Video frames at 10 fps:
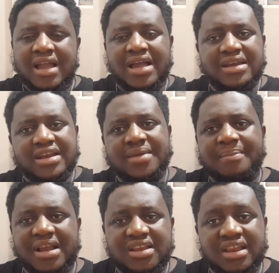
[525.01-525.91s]
And then the
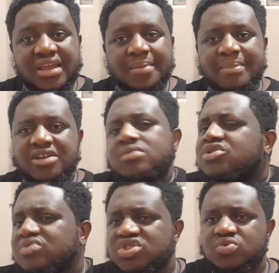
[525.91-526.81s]
Mbadiwe
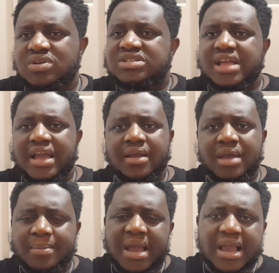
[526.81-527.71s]
twins was like,
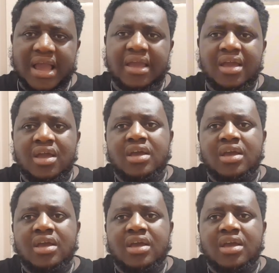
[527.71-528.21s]
hey, my guy,